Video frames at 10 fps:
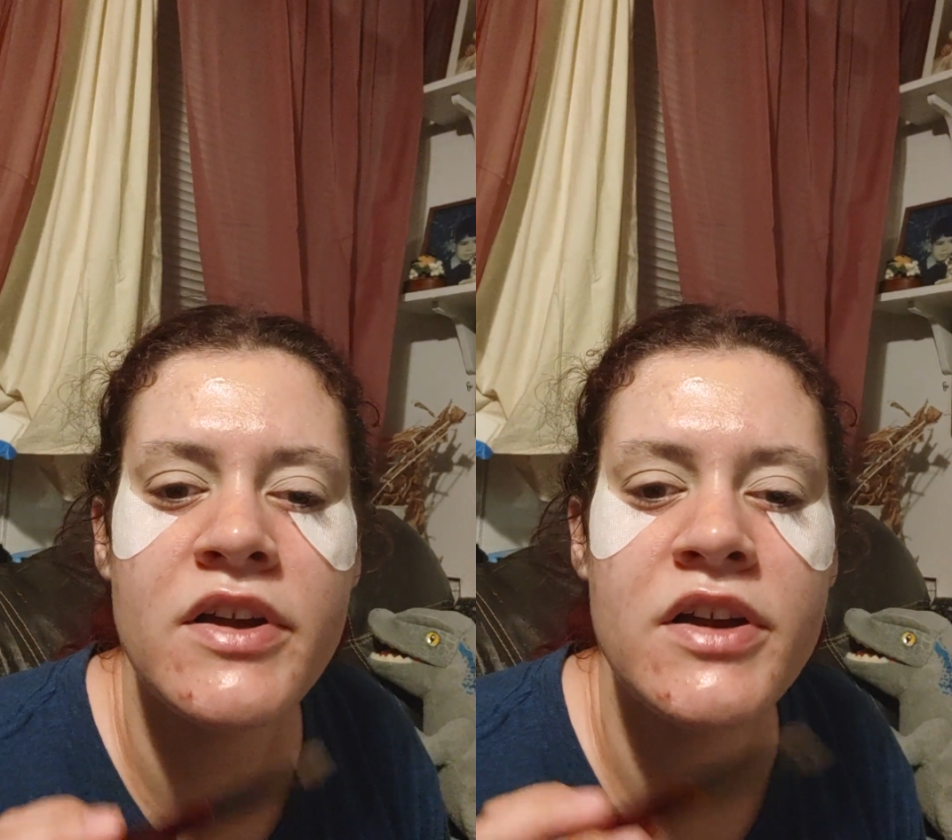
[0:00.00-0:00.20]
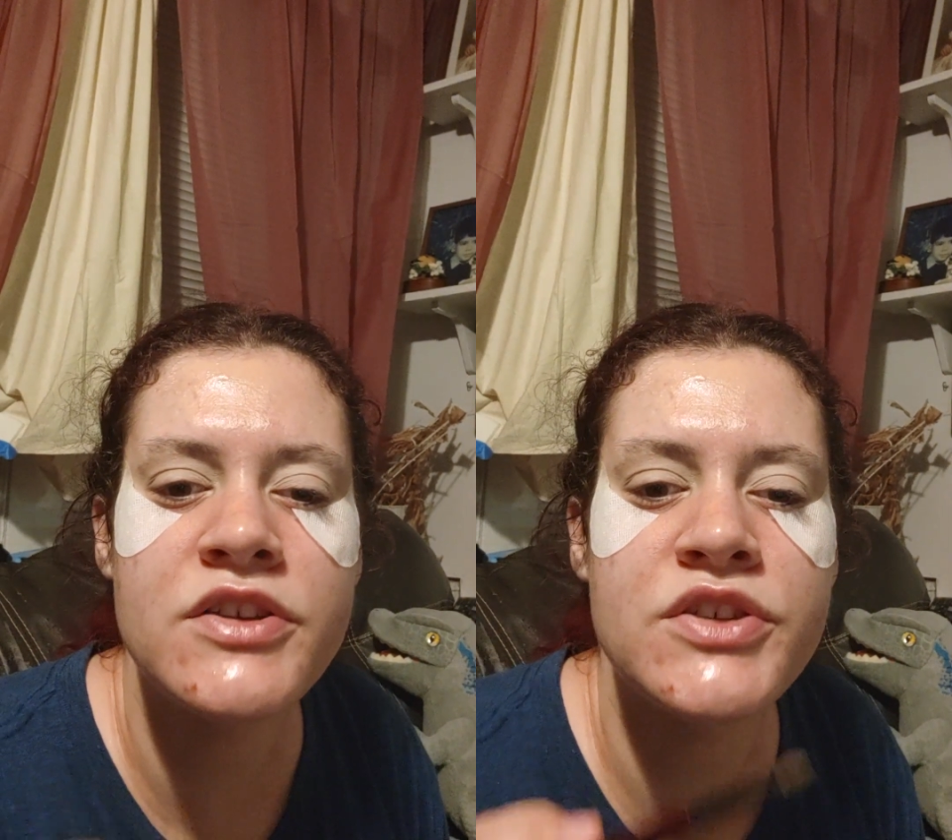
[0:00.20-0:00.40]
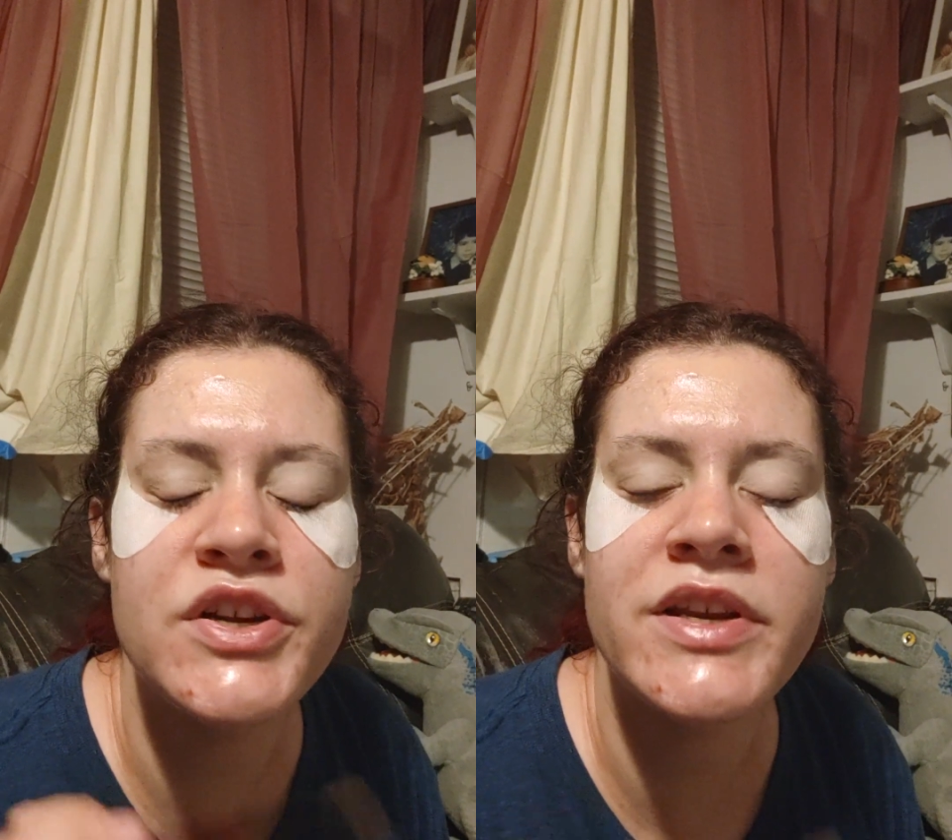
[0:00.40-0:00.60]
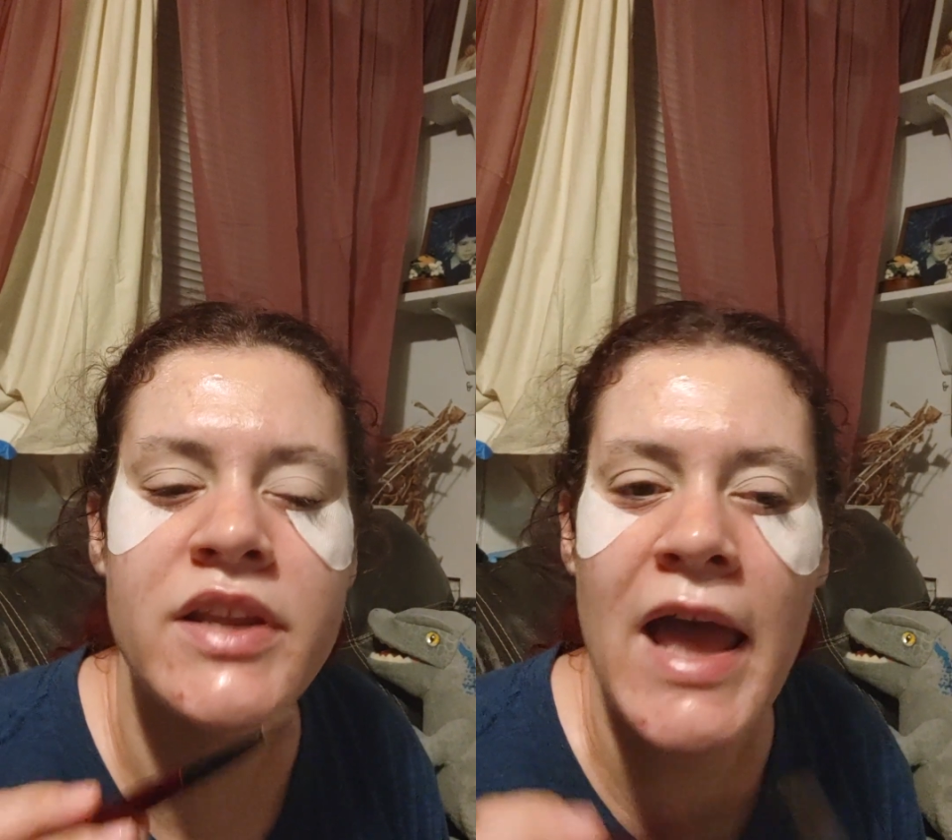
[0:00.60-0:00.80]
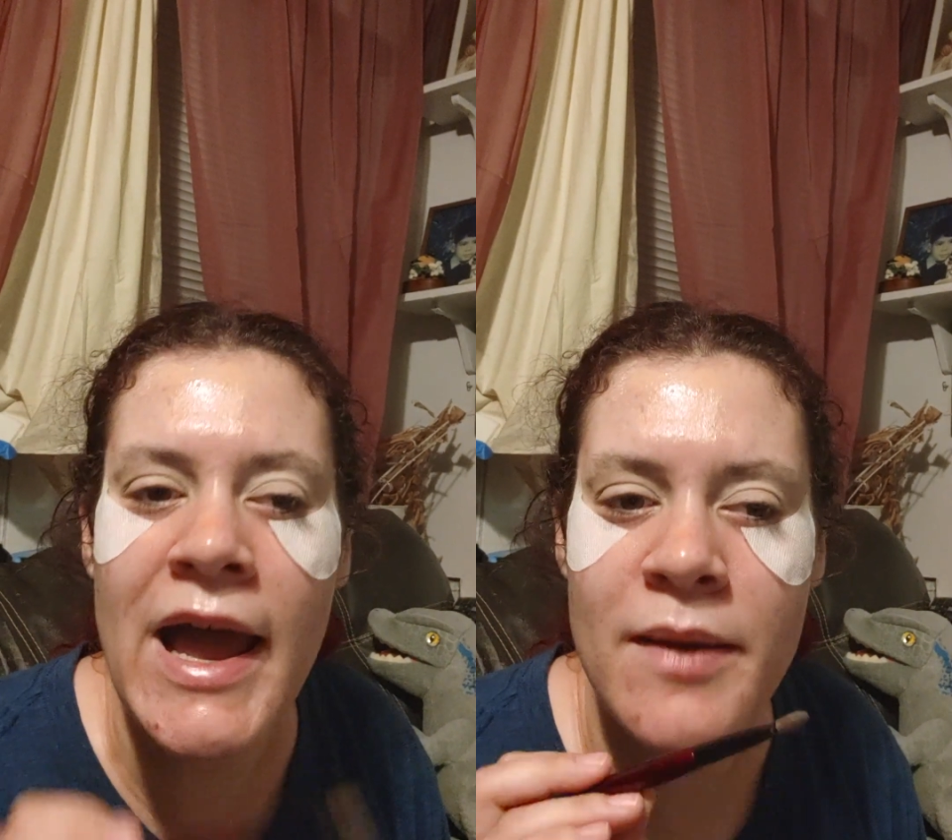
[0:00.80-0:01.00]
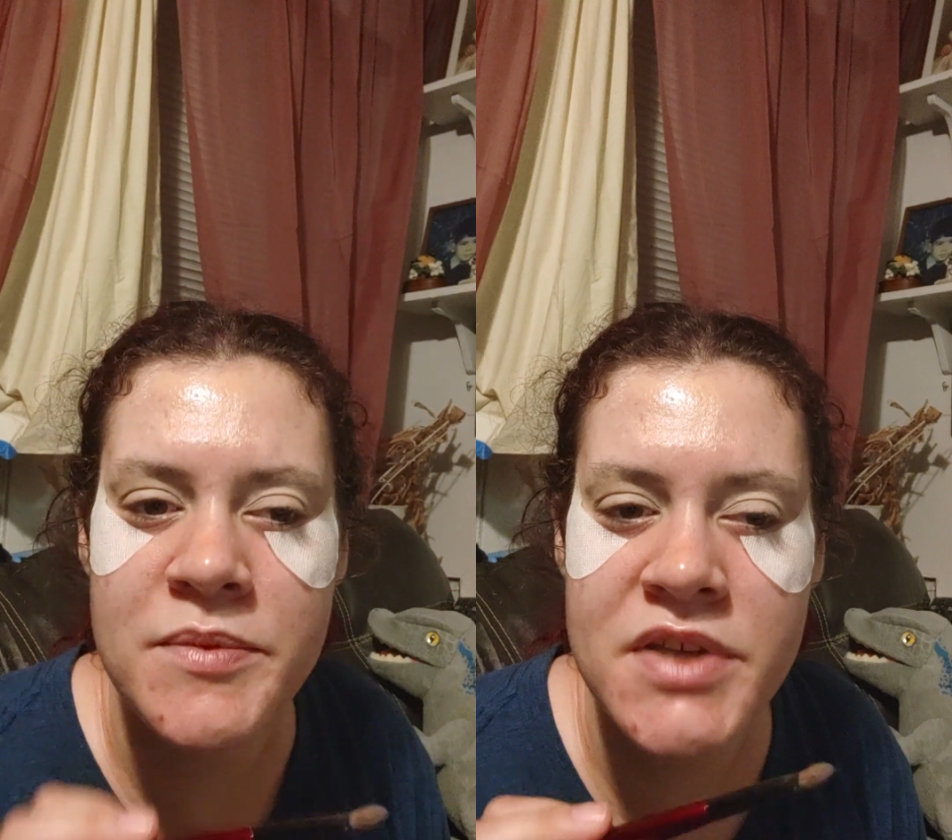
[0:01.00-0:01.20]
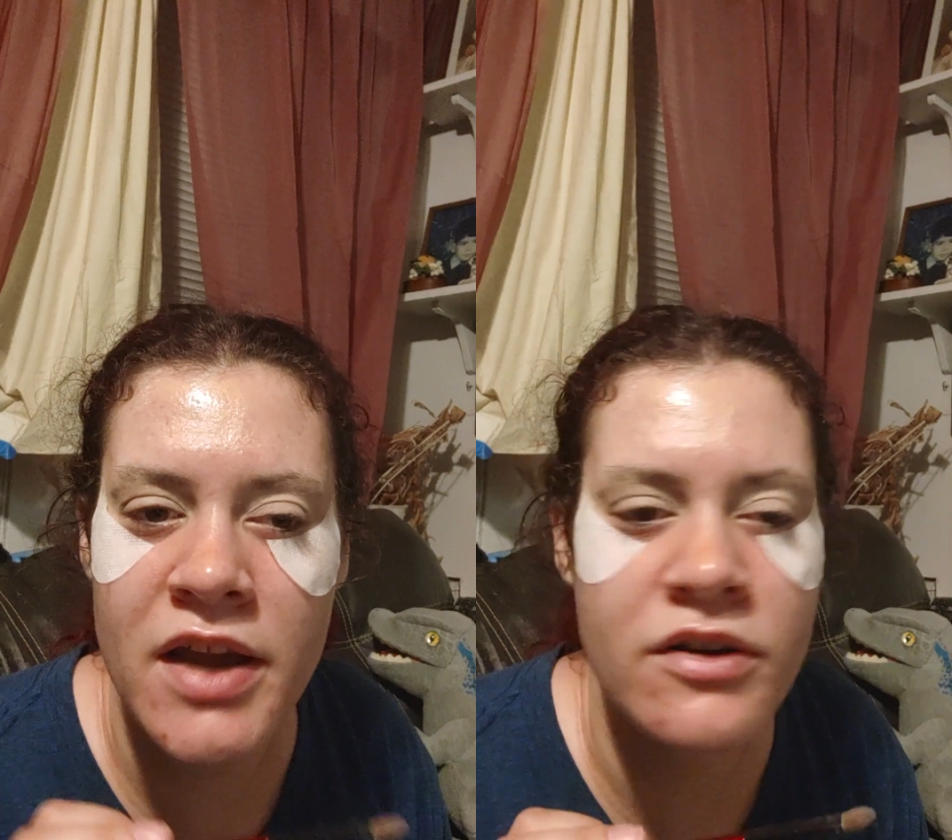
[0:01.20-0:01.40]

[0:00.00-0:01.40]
are certain apps,